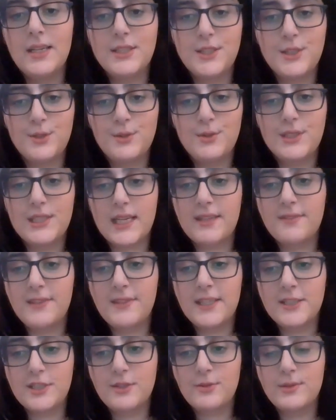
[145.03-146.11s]
to check if
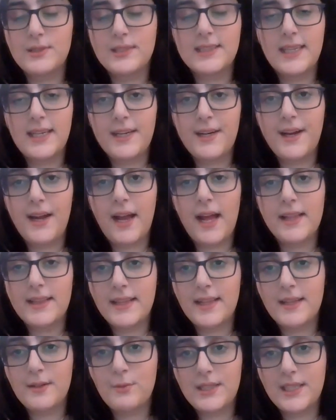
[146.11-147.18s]
Angela was there, and
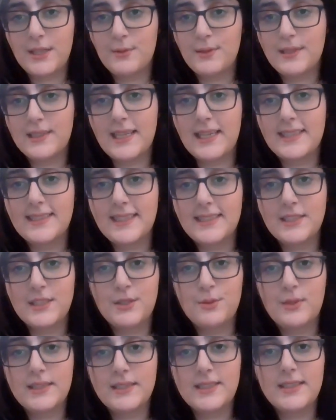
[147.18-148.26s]
then when he realized that she
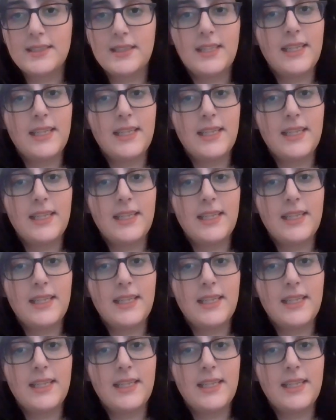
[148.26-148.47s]
wasn't,